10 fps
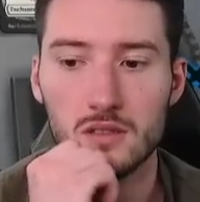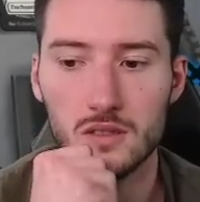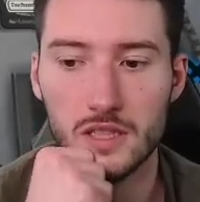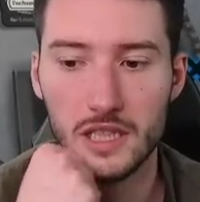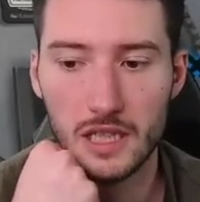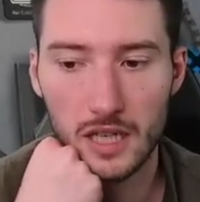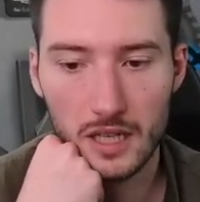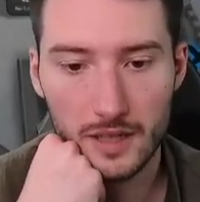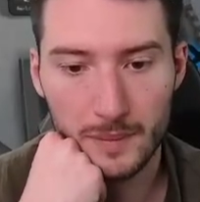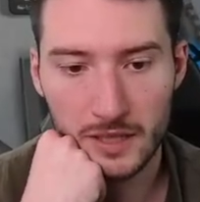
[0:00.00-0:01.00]

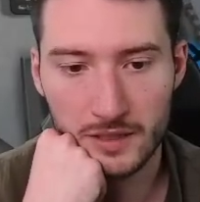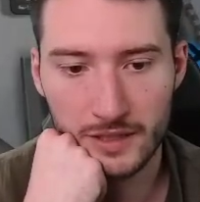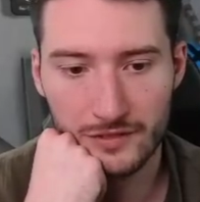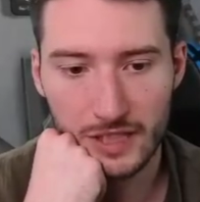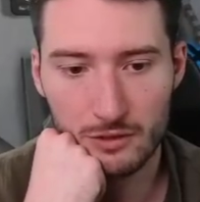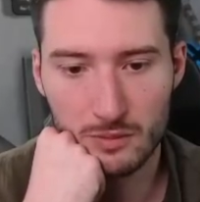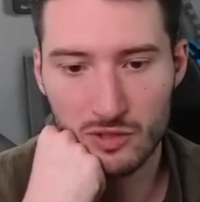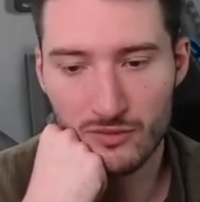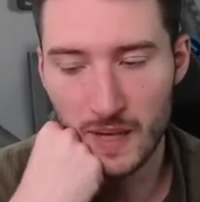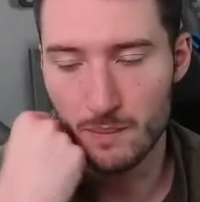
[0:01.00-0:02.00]
Yeah, I mean, if they
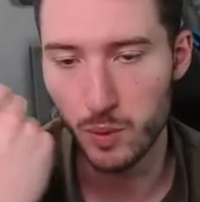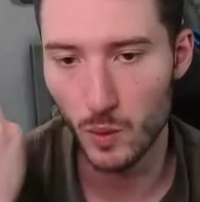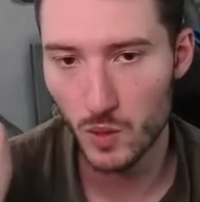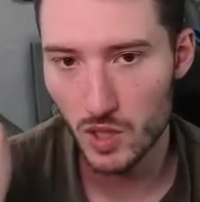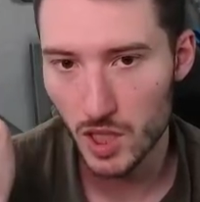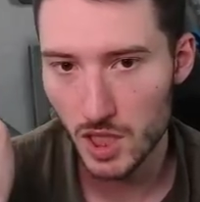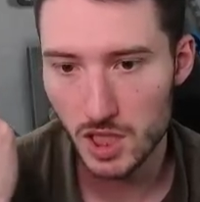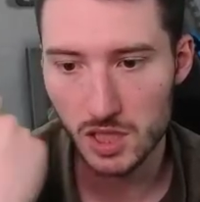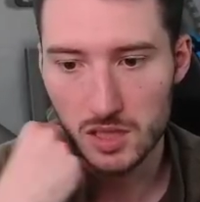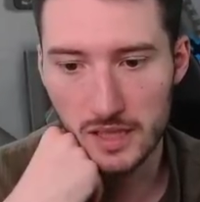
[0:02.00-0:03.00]
remove my board,
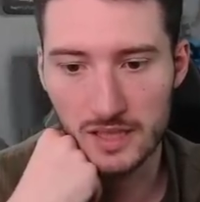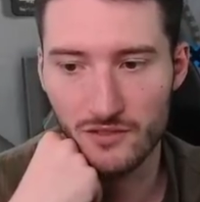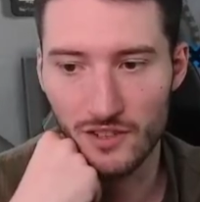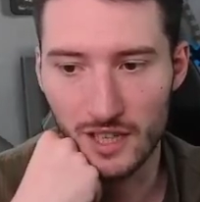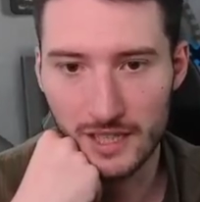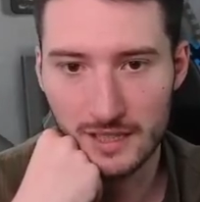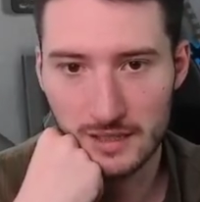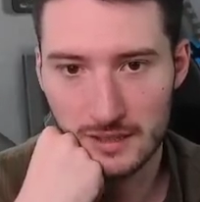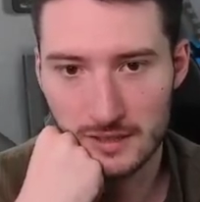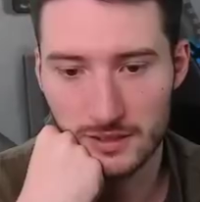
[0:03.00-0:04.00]
it's fine.
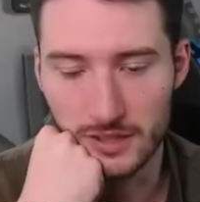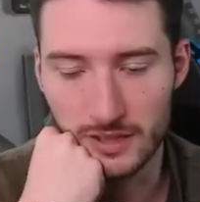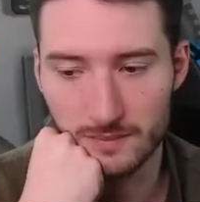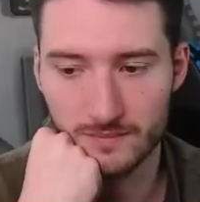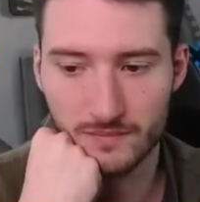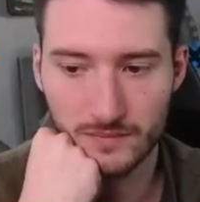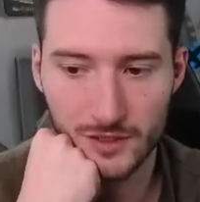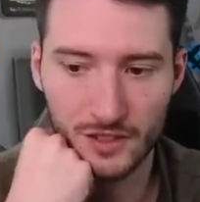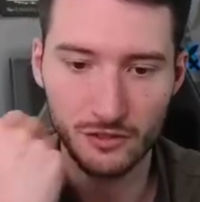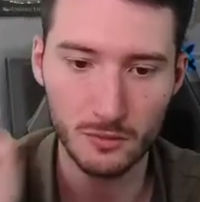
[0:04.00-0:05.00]
Okay.
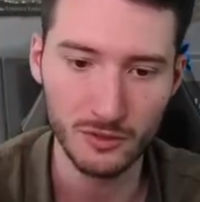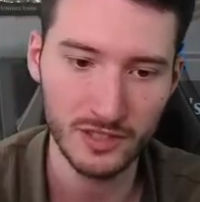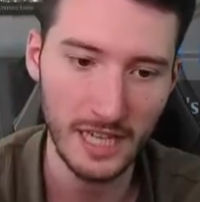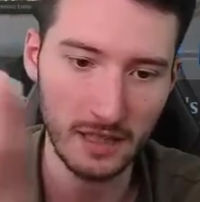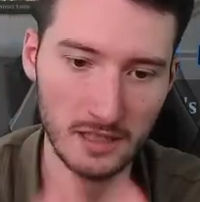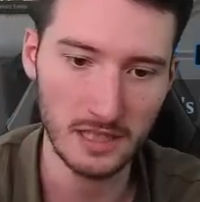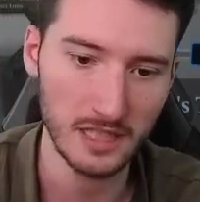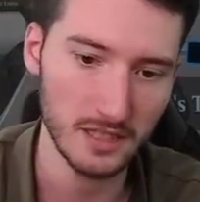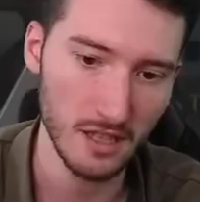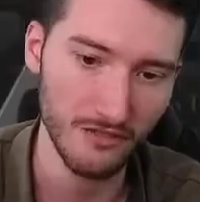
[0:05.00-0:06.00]
If they remove talent, I
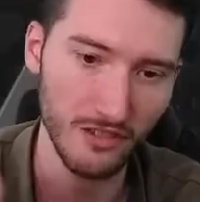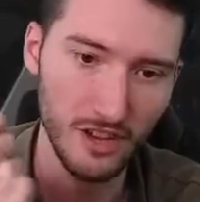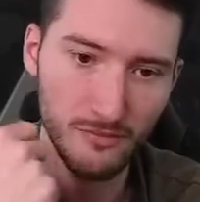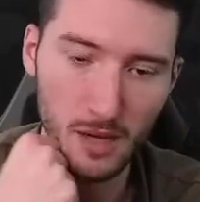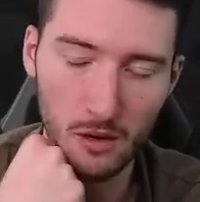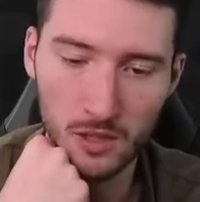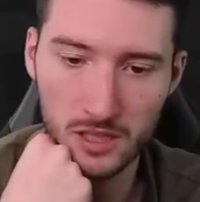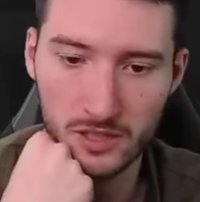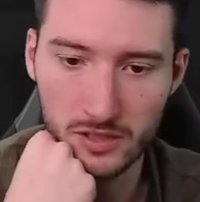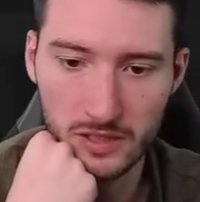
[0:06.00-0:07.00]
still have 5 power,
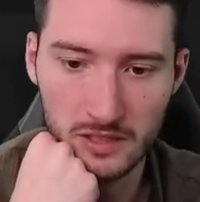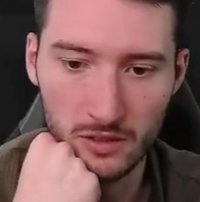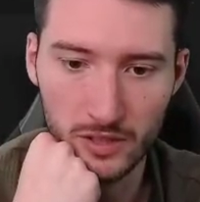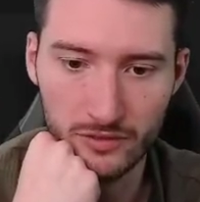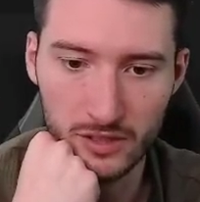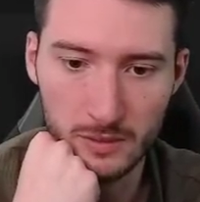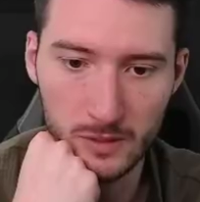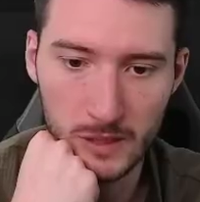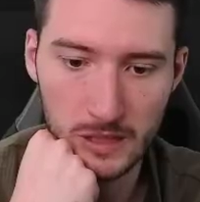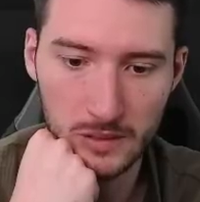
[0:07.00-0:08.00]
so it's annoying for them as
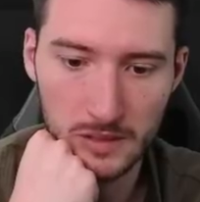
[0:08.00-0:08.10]
well.